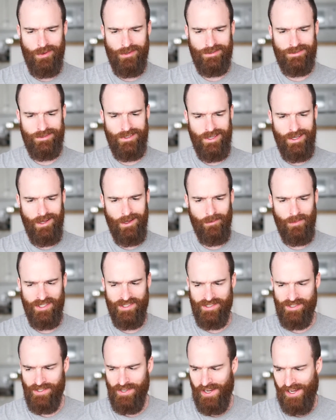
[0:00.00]
Hey, let
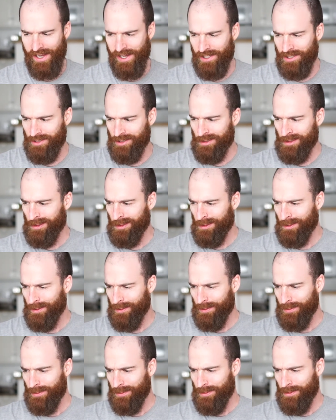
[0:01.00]
me see.
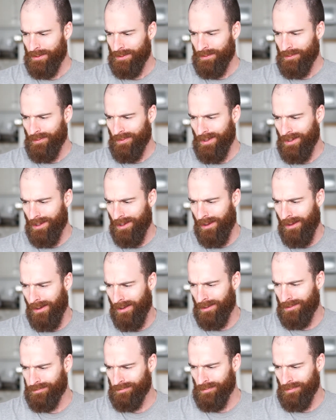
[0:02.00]

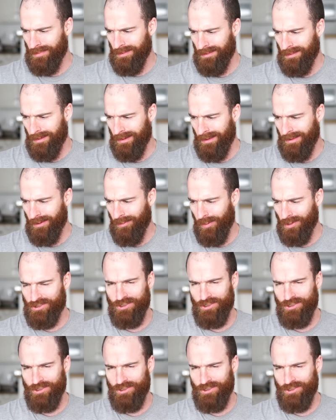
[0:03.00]
Well, I think